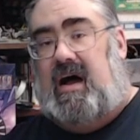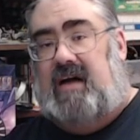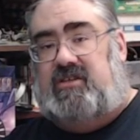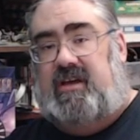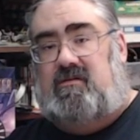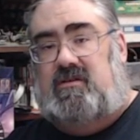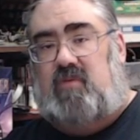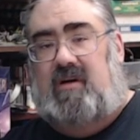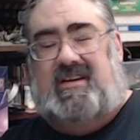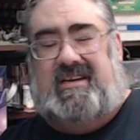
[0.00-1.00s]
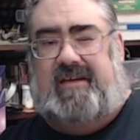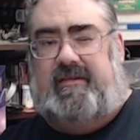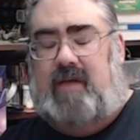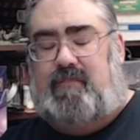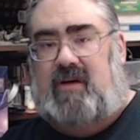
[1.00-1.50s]
channel as well and ding
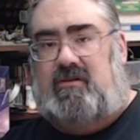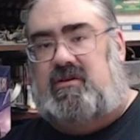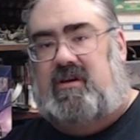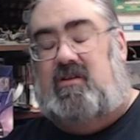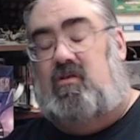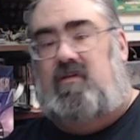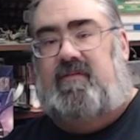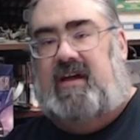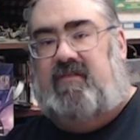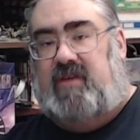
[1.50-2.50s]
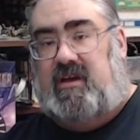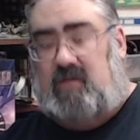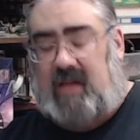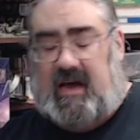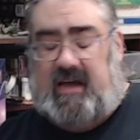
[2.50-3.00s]
that bell so you get notified if we go
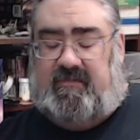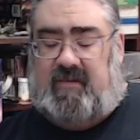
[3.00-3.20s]
live.